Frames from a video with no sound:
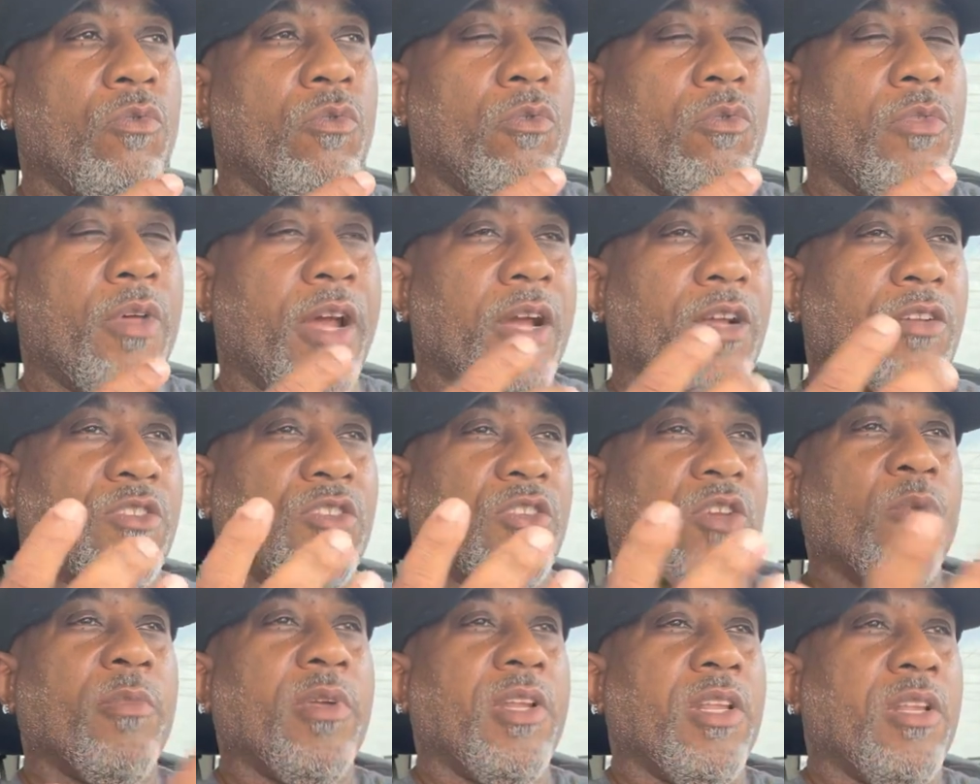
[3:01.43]
There are
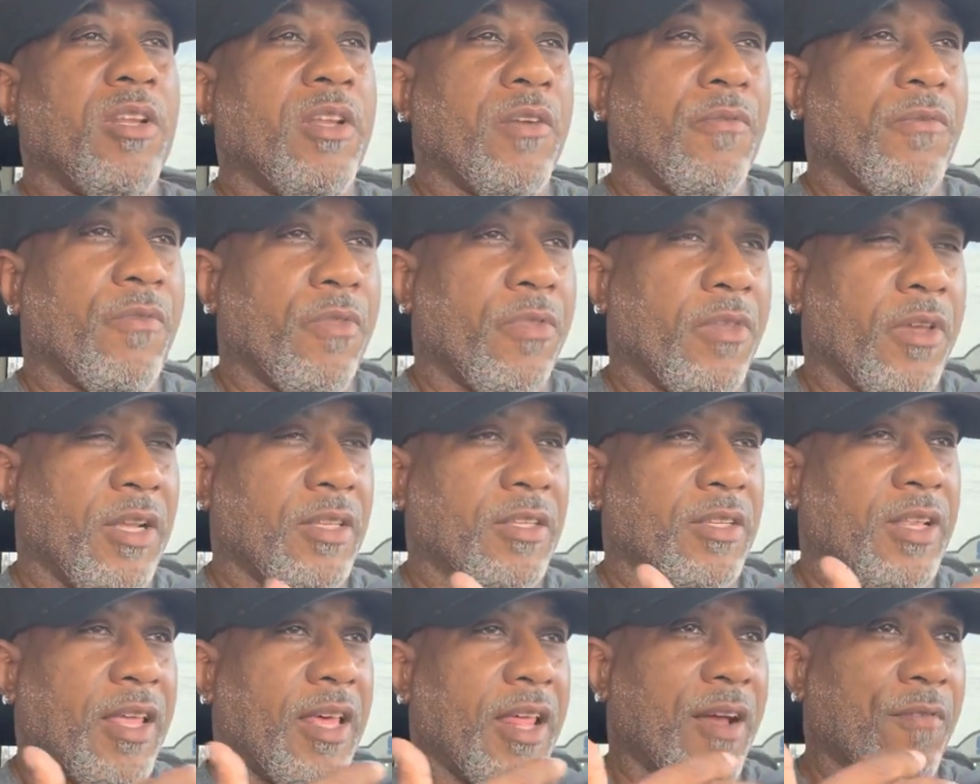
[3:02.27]
so many different
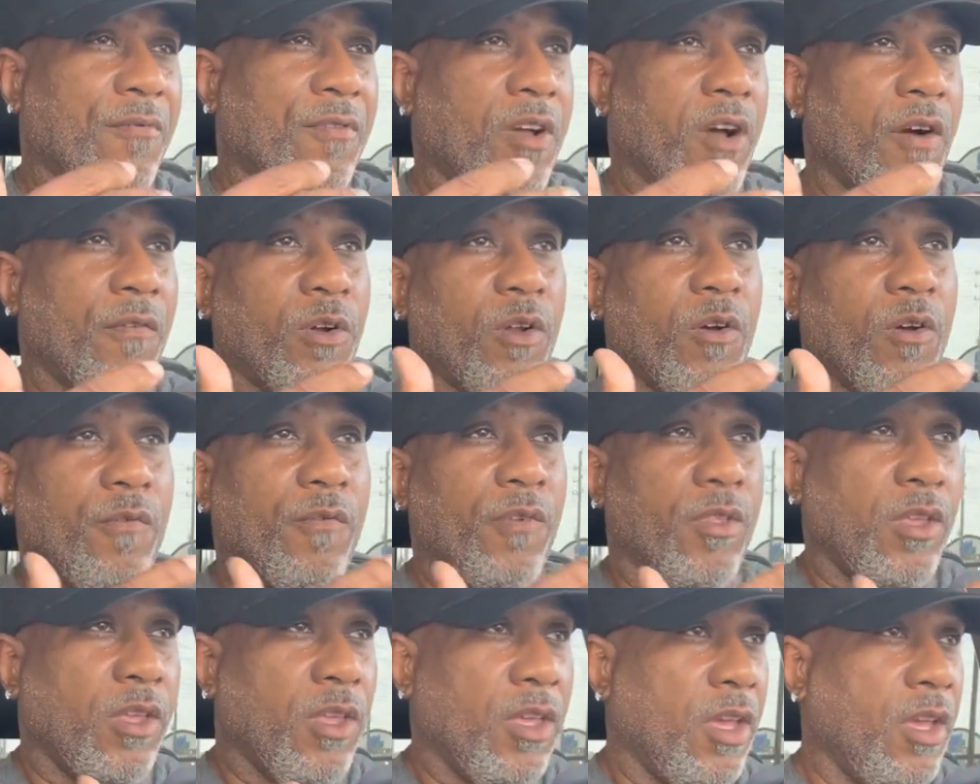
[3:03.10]
things that I've covered
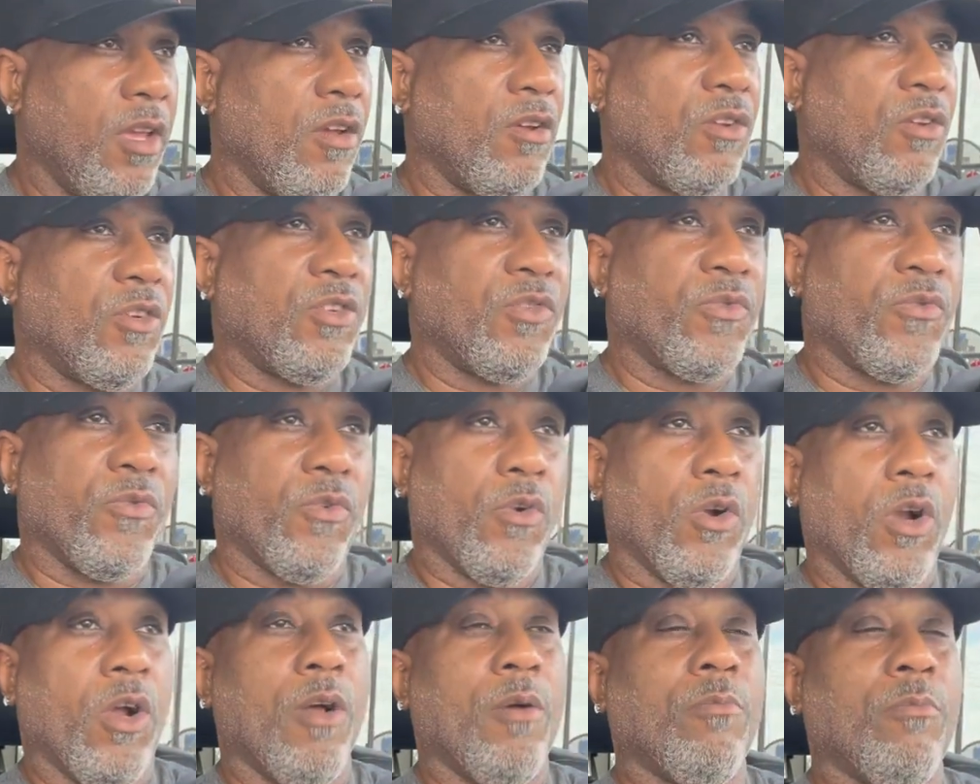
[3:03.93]
over the years
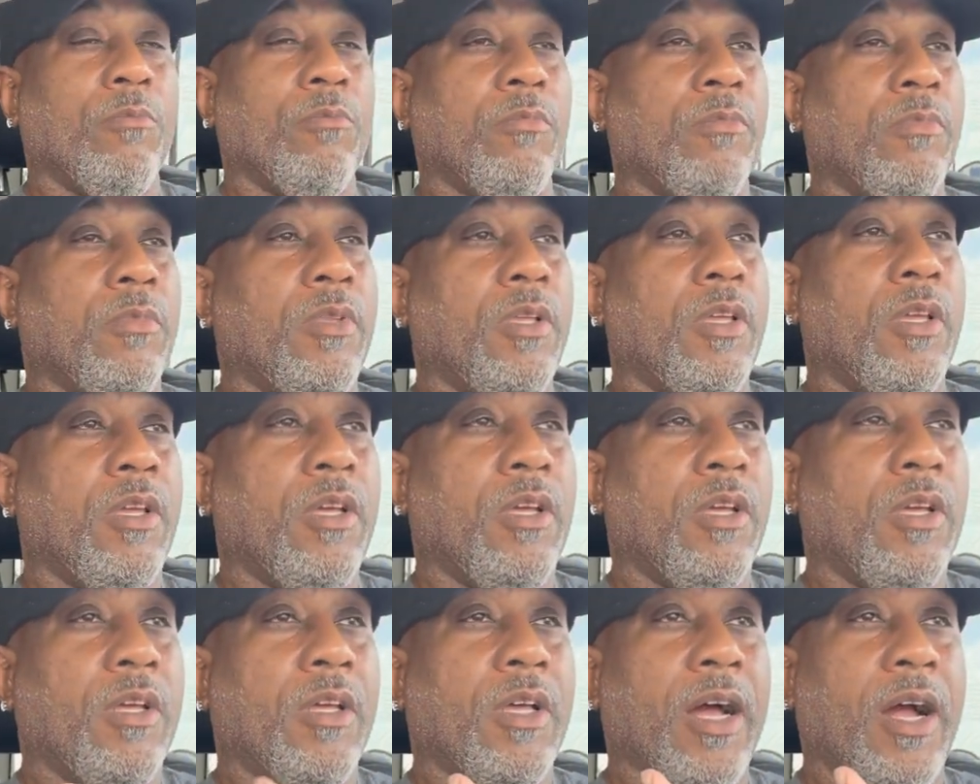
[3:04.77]
from
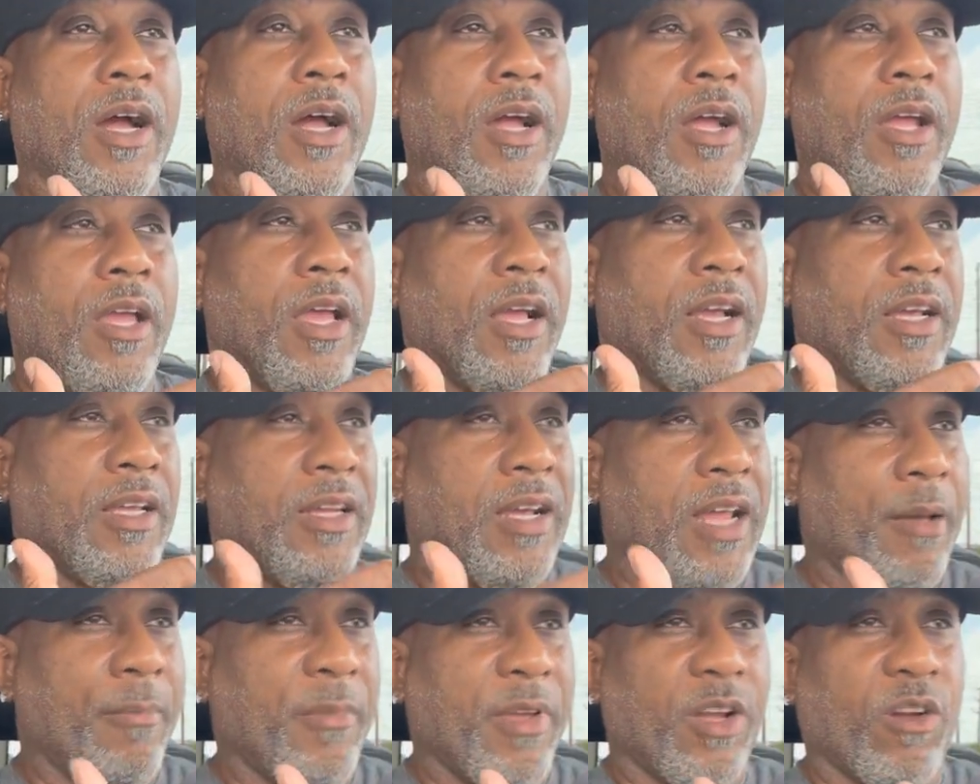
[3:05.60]

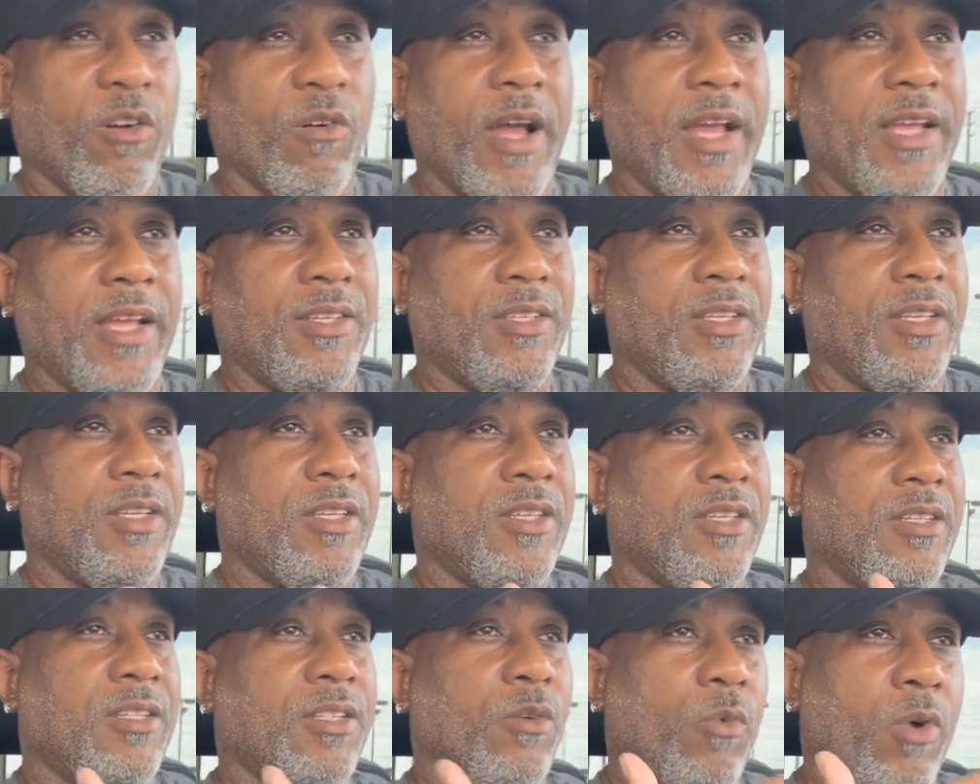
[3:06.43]
economic
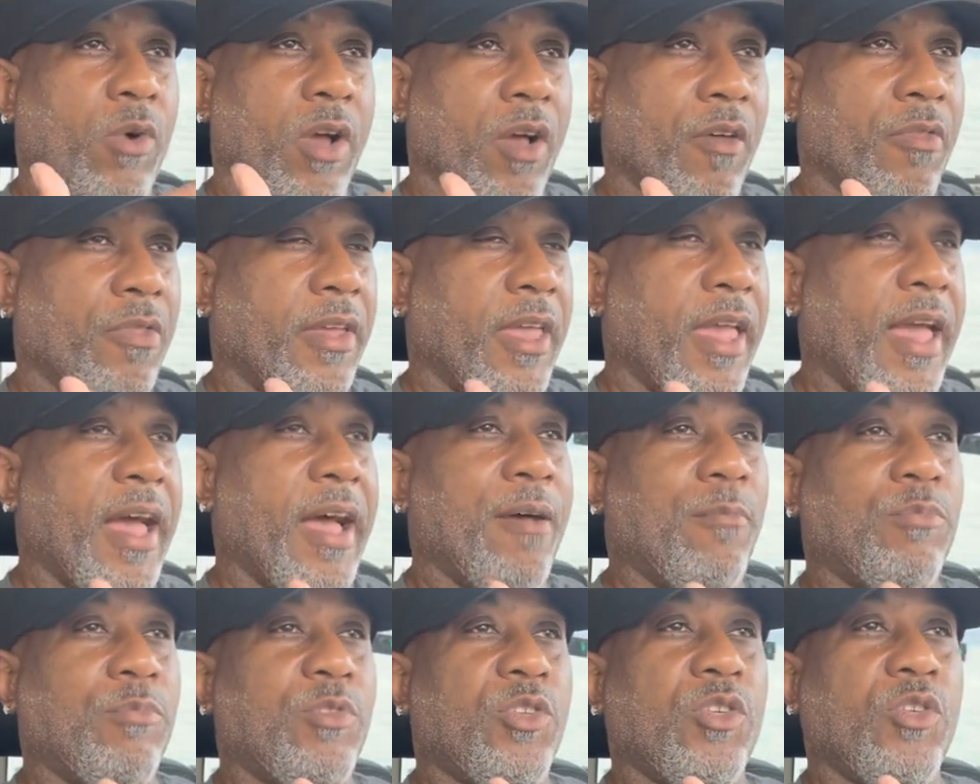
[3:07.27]
crisis, the wealth
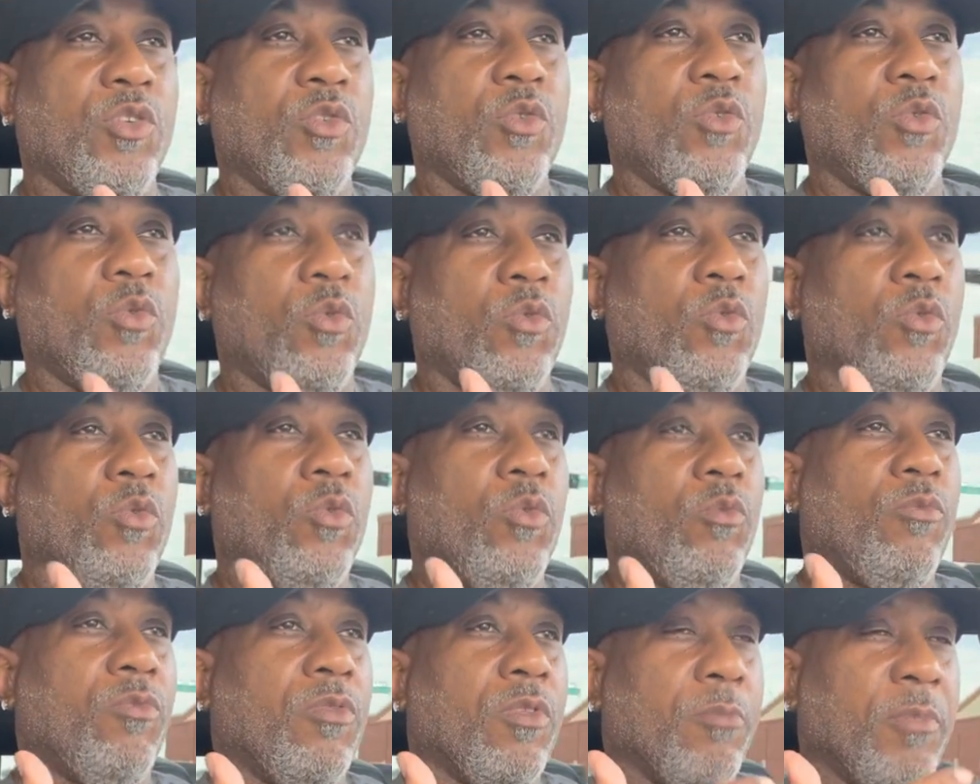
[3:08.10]
gap, to
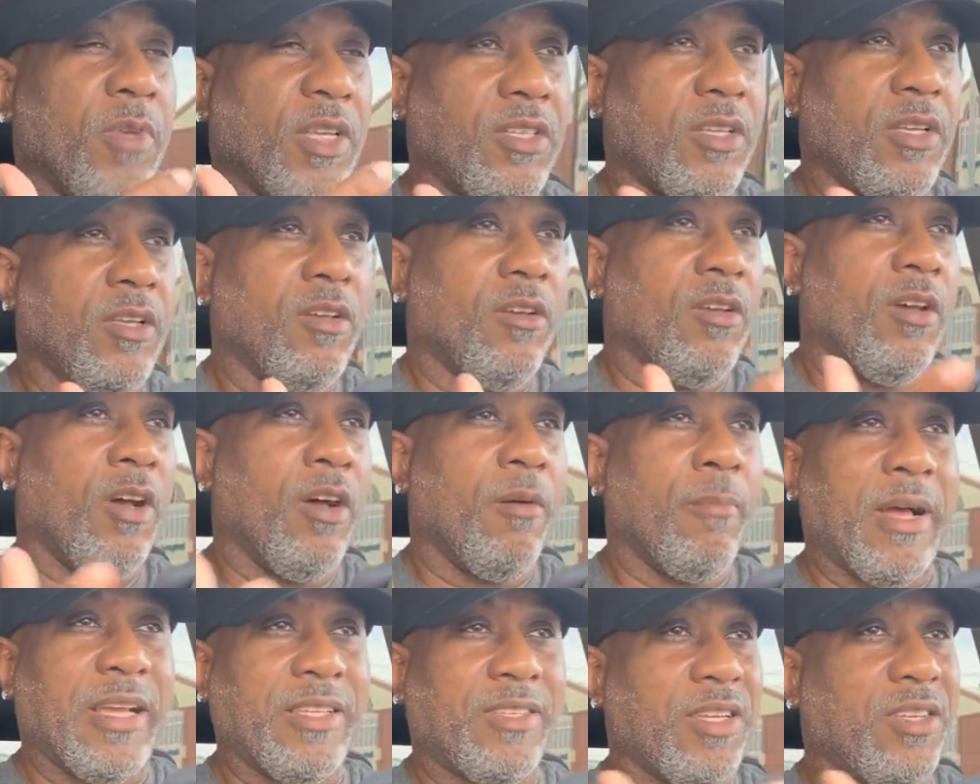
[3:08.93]
the mis uh,
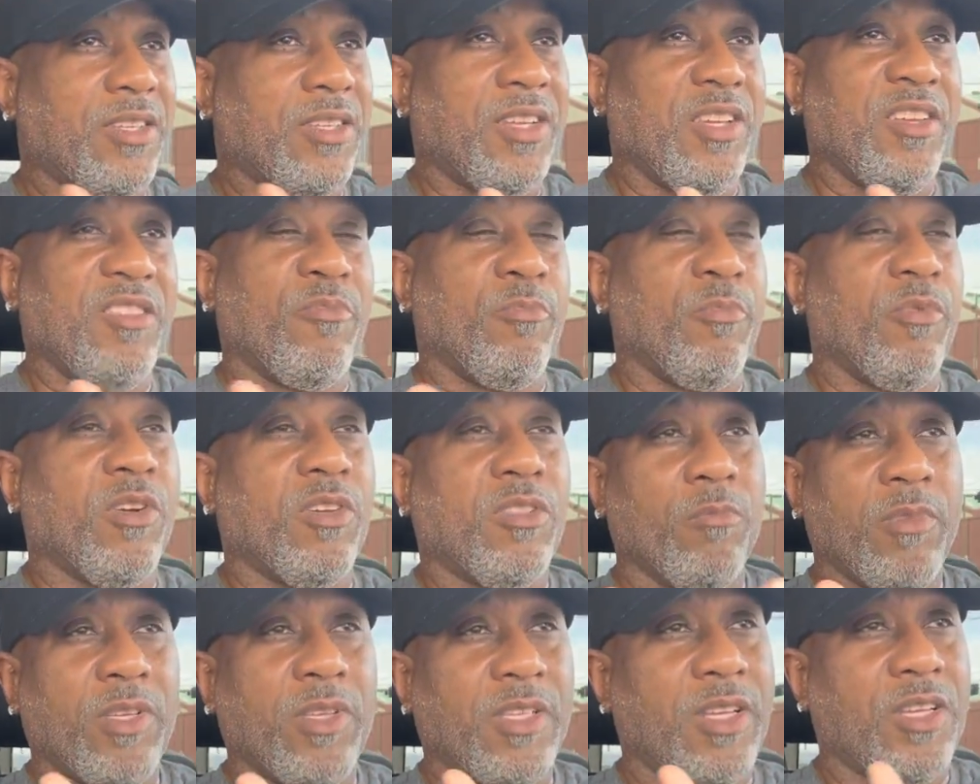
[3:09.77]
my 16th book,
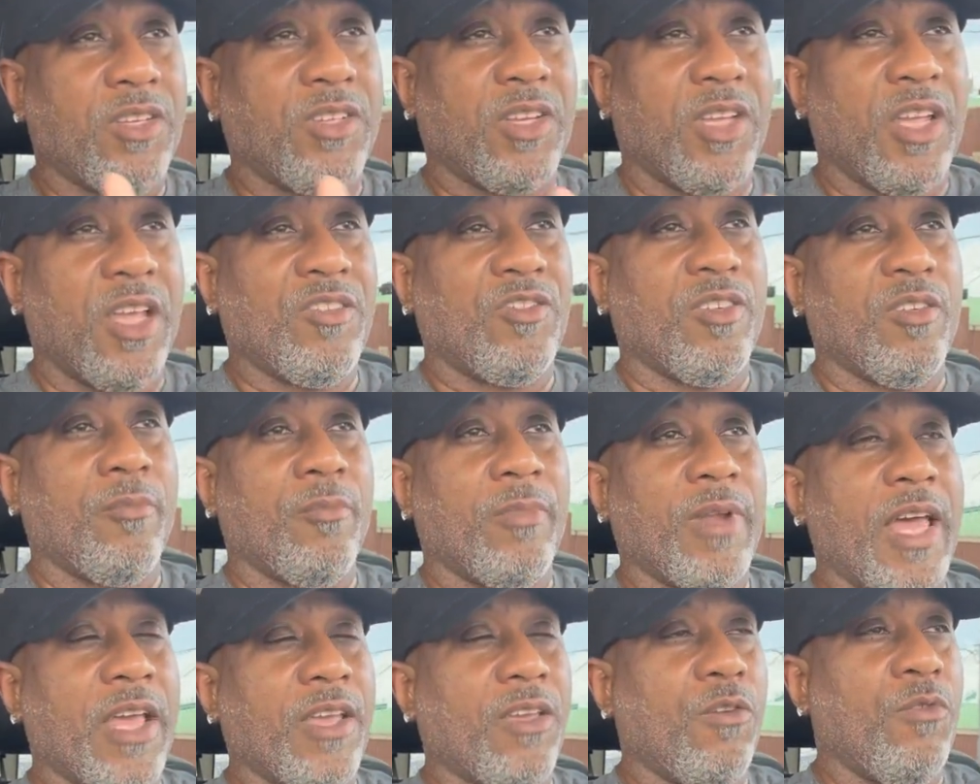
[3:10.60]
The Miseducation of
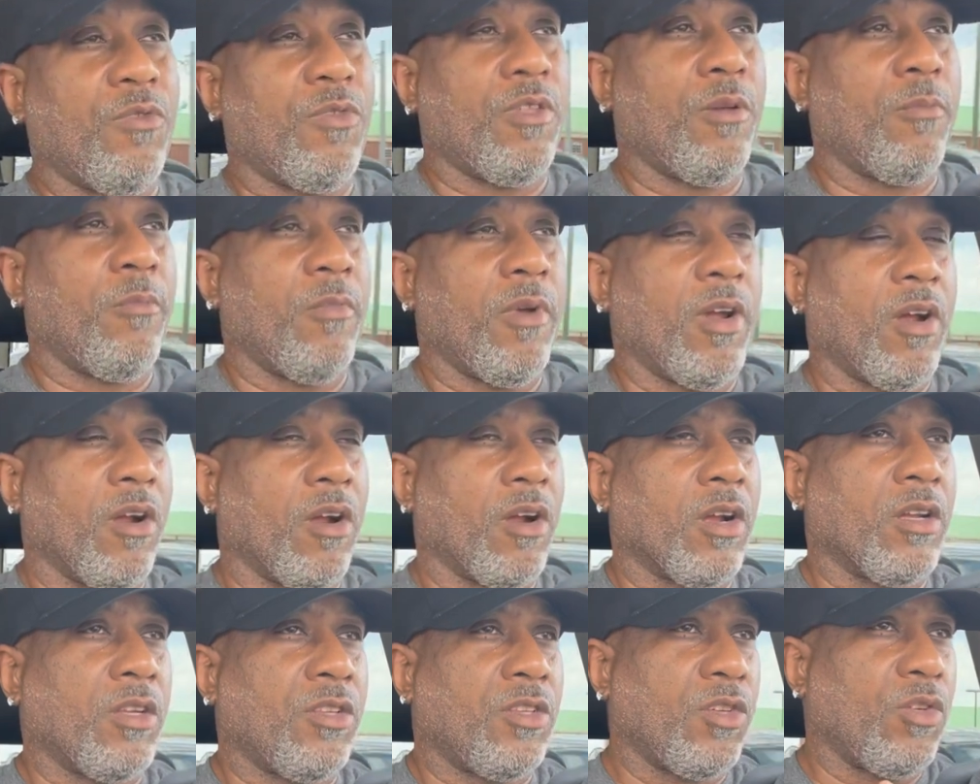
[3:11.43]
Black Youth in
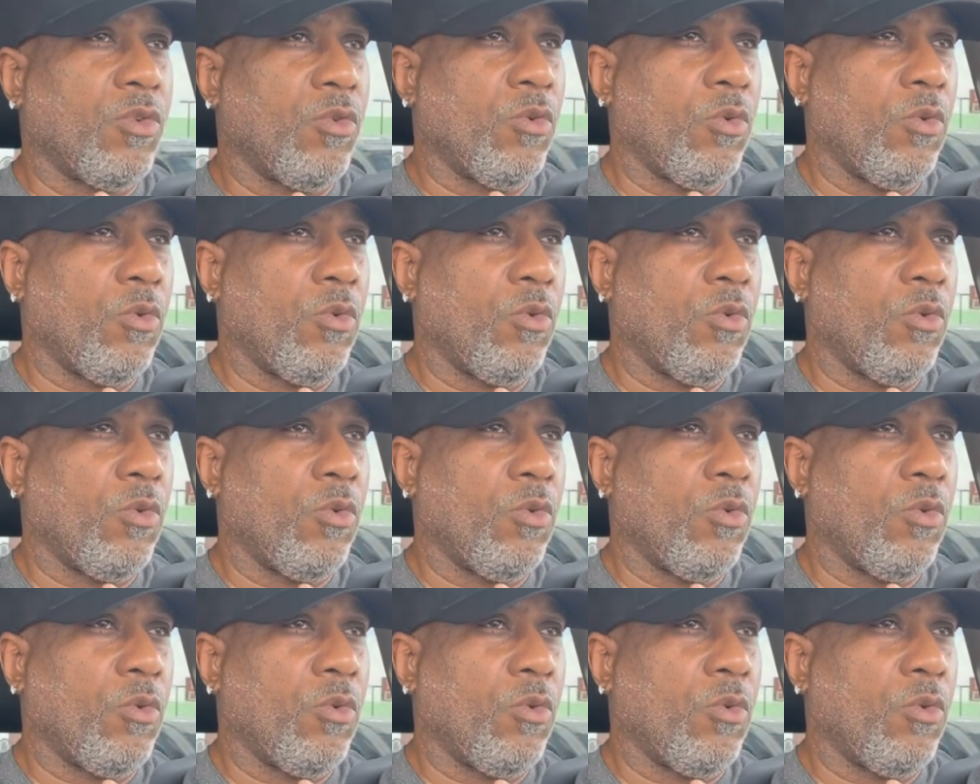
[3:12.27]
America, to